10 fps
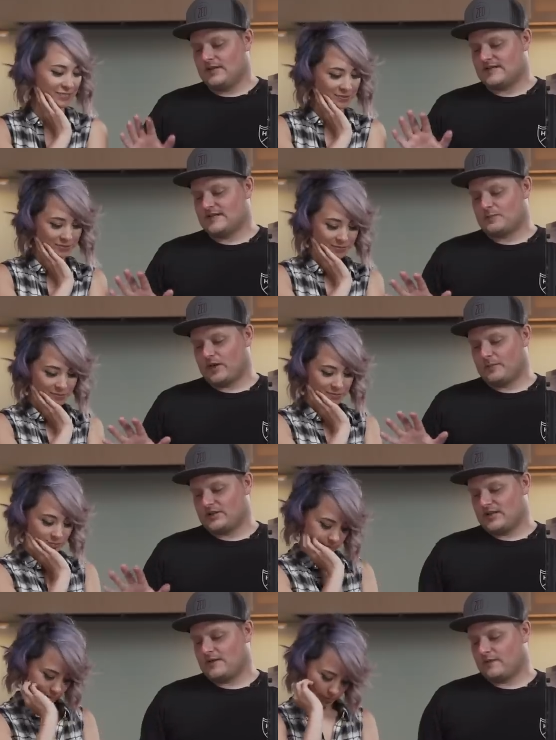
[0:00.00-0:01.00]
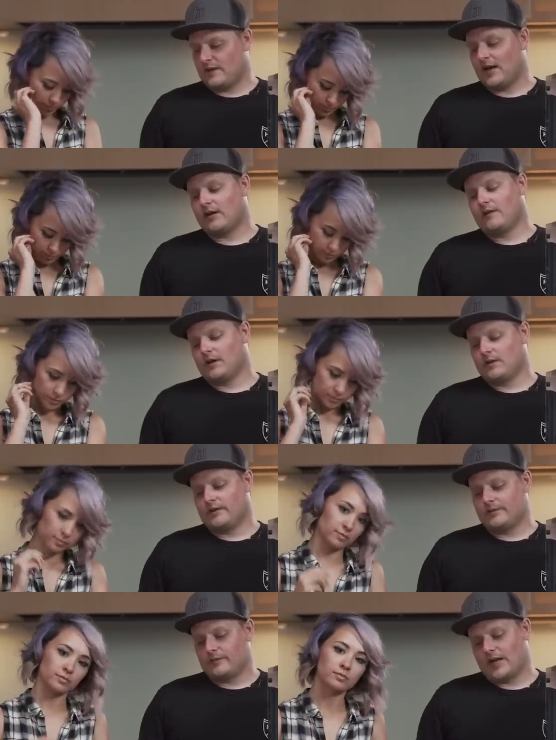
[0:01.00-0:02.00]
Speaker 1: This is pretty much it for now.
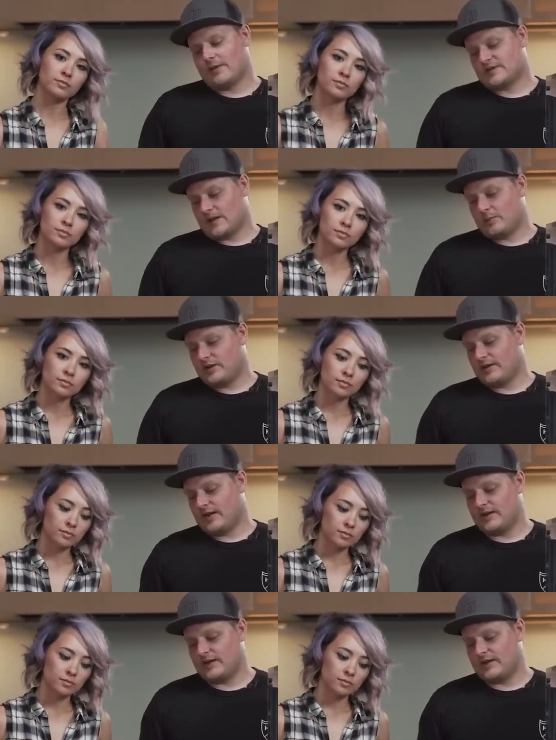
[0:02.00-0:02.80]
Now we just gotta put it in the